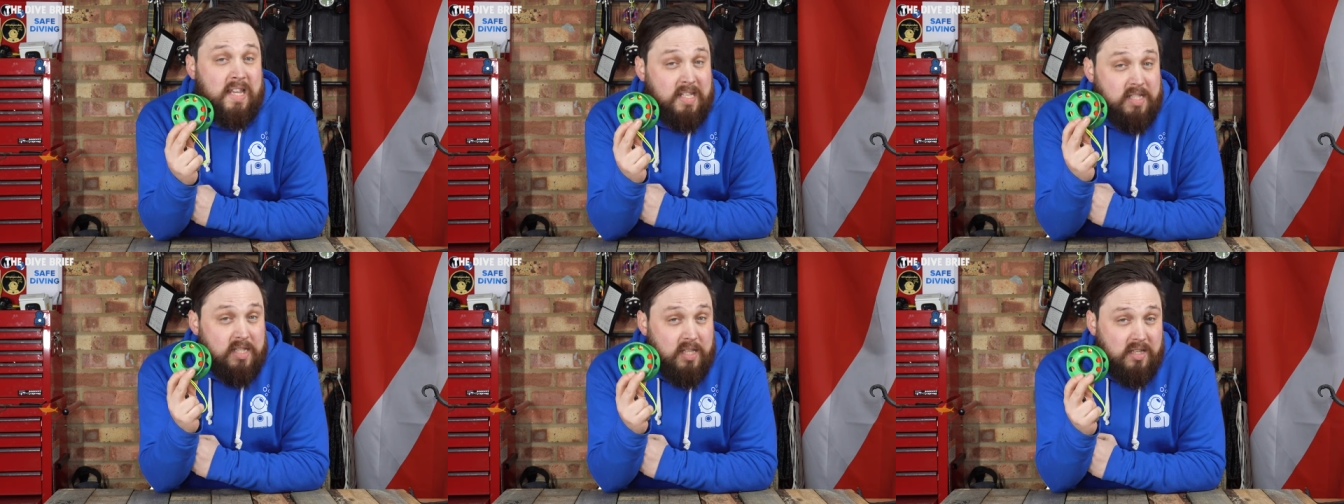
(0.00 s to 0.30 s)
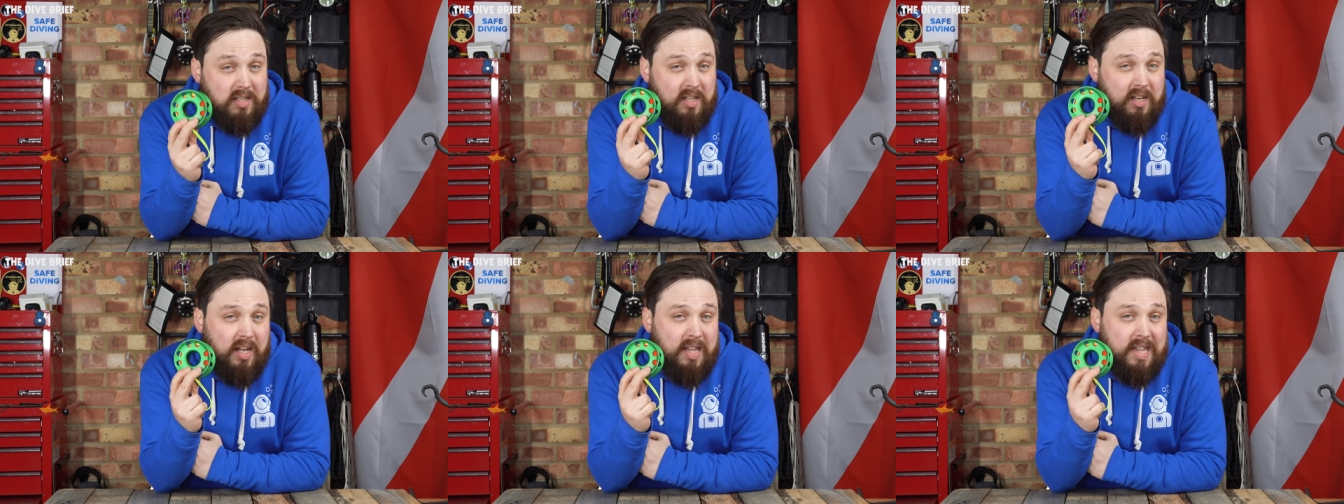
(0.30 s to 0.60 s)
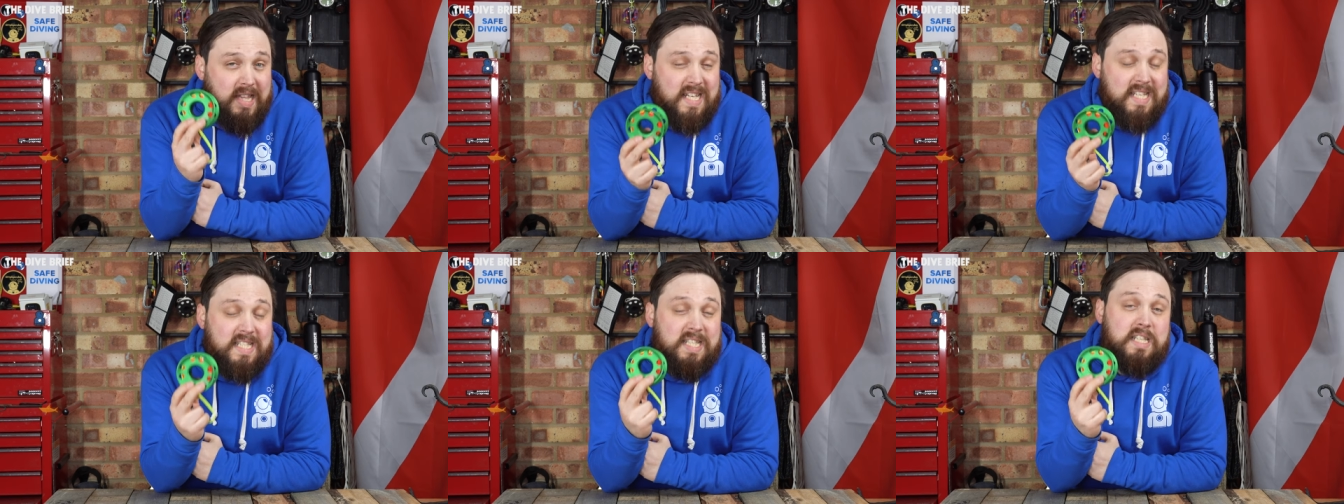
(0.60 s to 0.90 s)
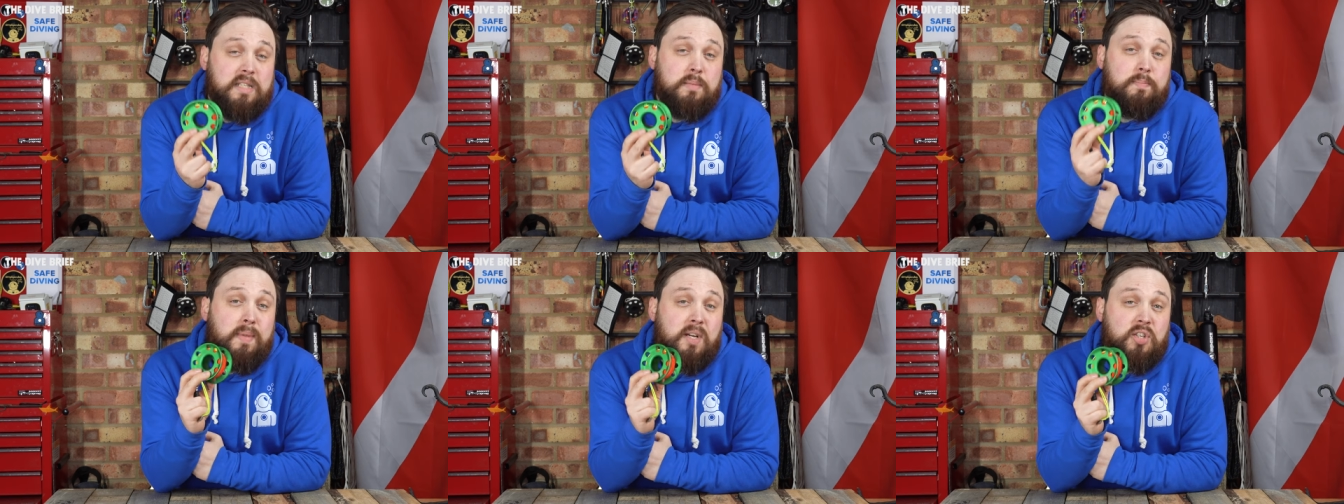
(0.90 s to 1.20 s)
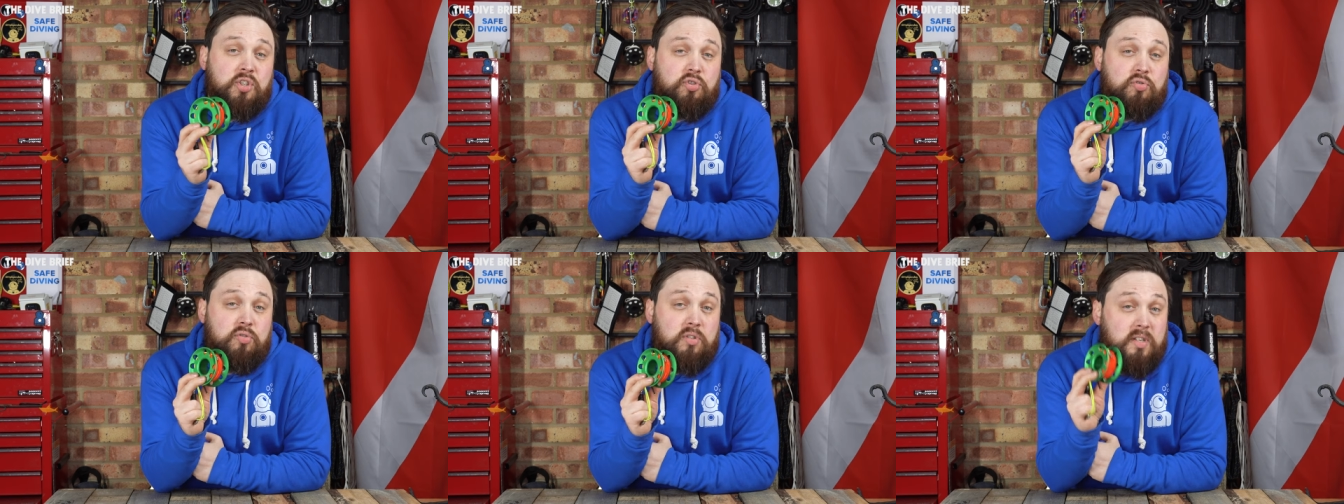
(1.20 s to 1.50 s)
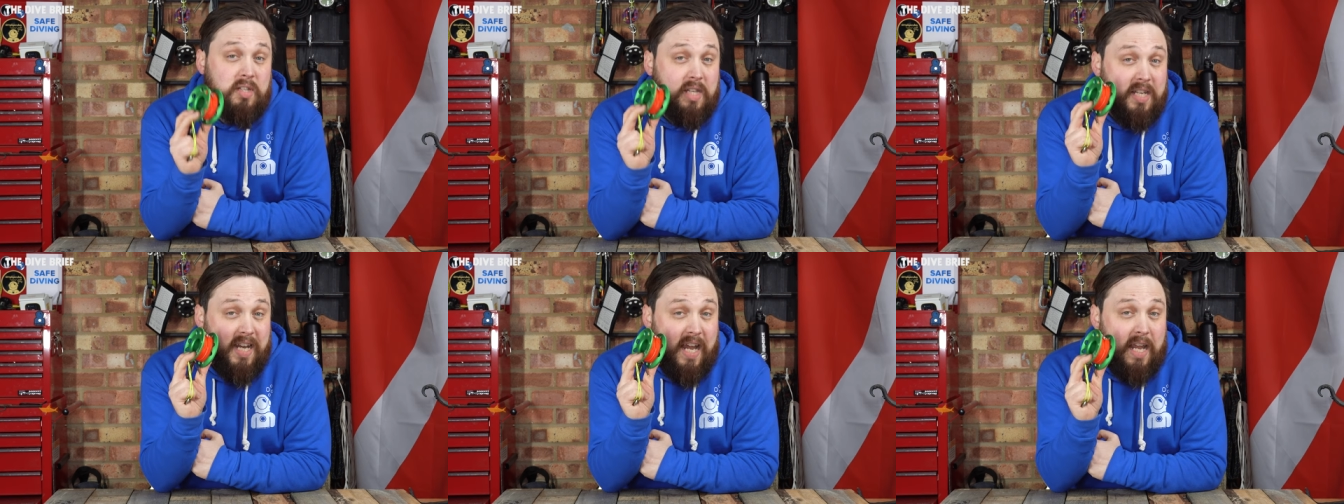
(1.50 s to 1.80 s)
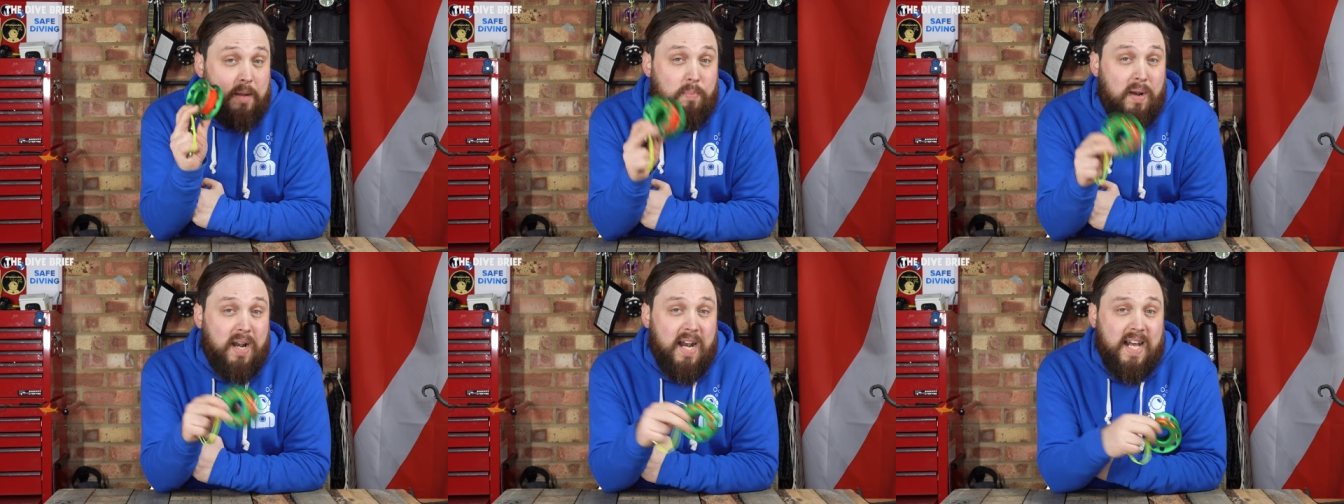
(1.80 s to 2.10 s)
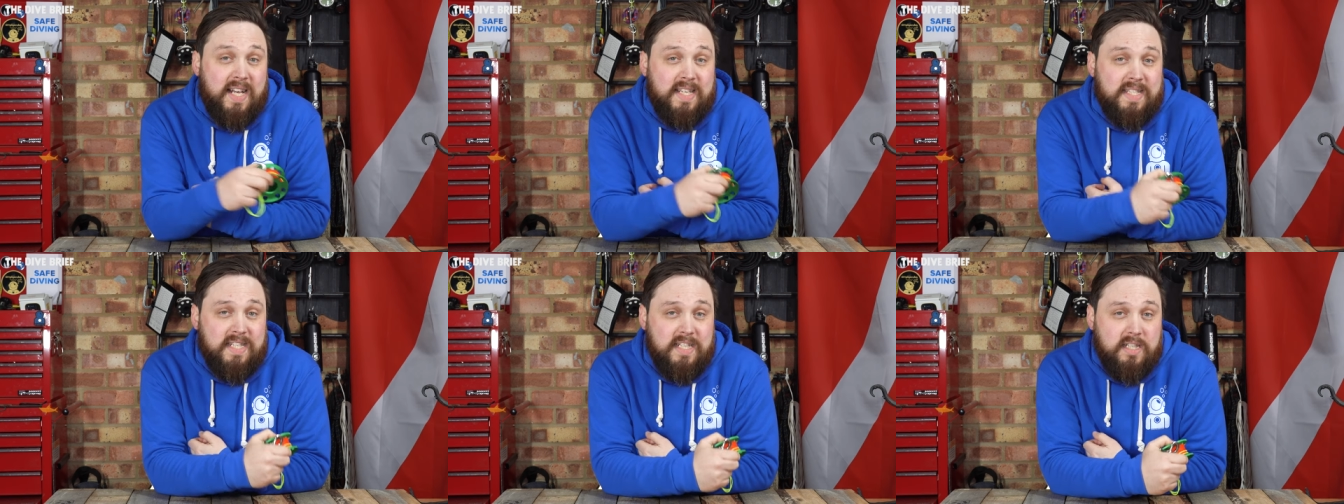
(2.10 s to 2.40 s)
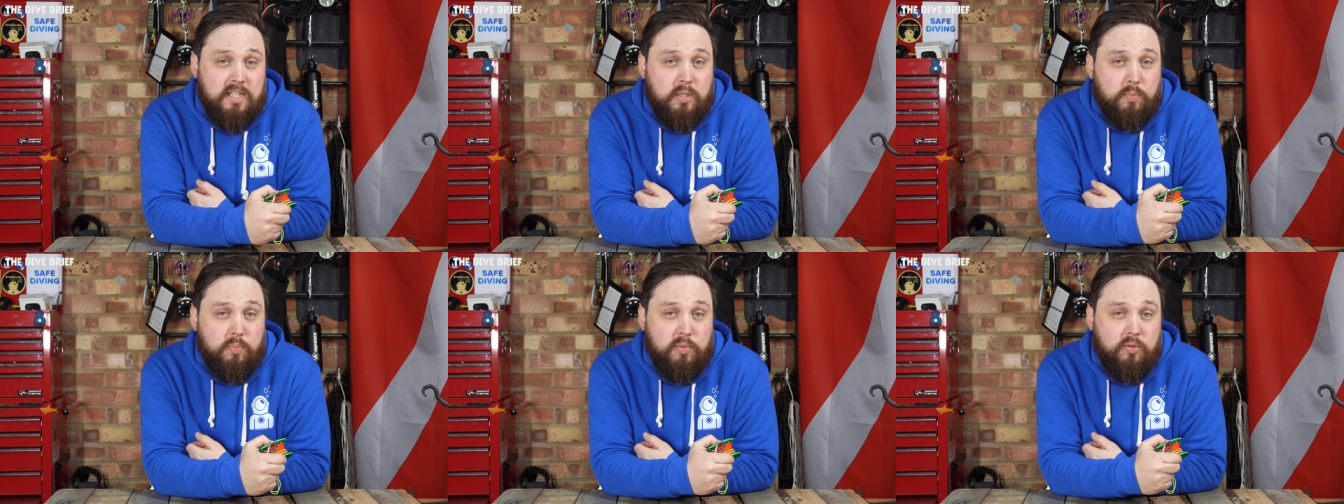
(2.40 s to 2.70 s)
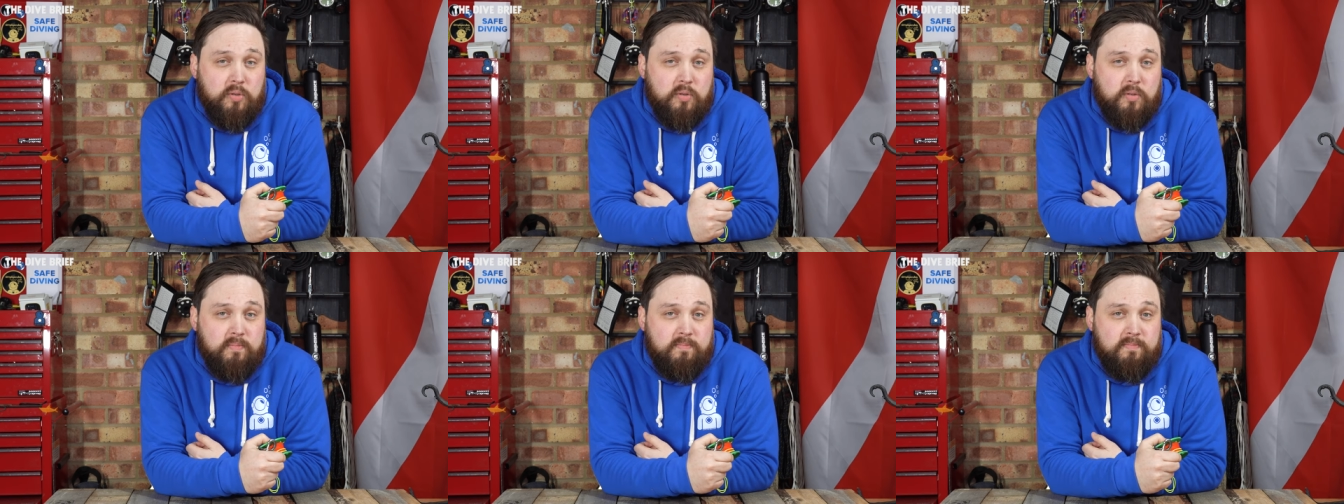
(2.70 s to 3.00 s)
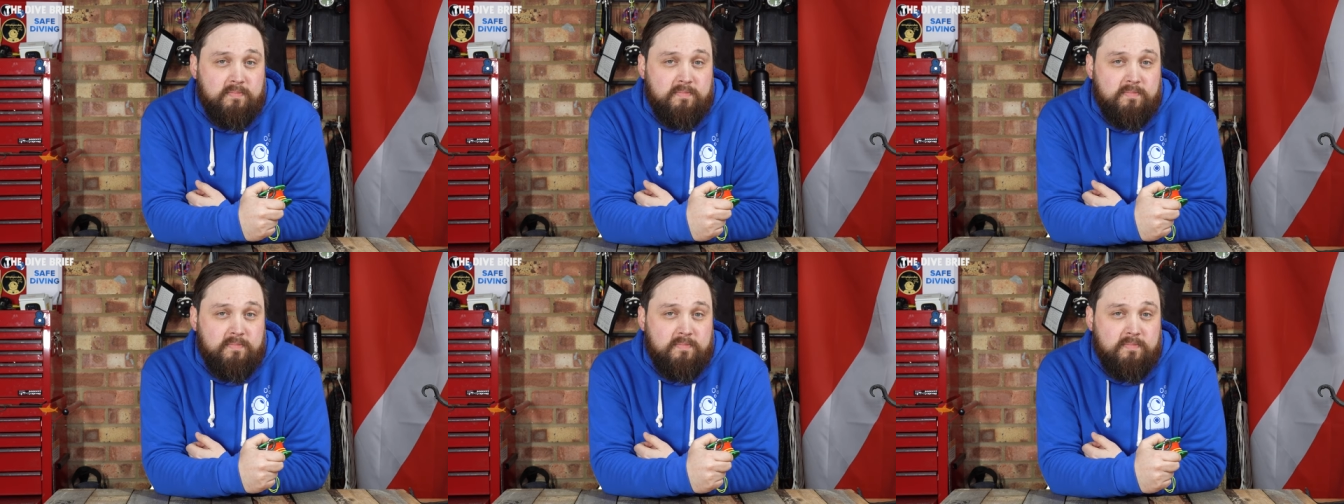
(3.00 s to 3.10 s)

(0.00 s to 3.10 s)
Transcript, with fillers: then something like this is much stronger than a plastic spool.